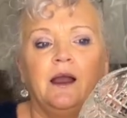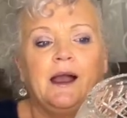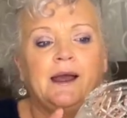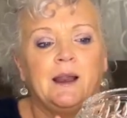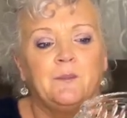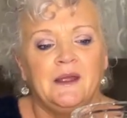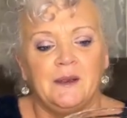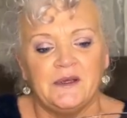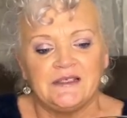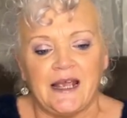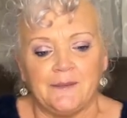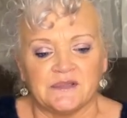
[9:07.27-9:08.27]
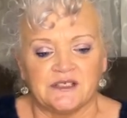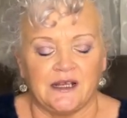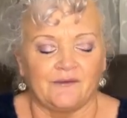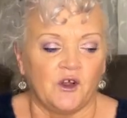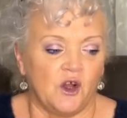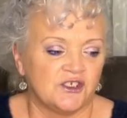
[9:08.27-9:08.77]
And I may be tempted,
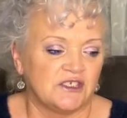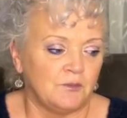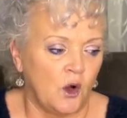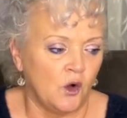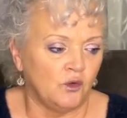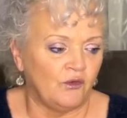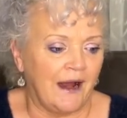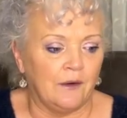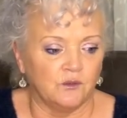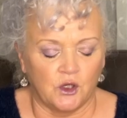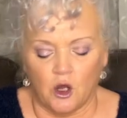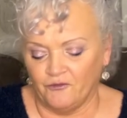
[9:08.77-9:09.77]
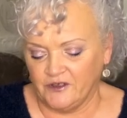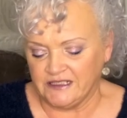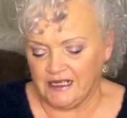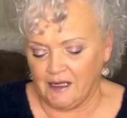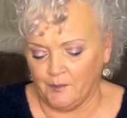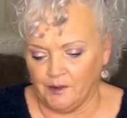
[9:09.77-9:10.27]
I've got a small round coffee
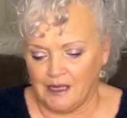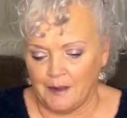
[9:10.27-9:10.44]
table,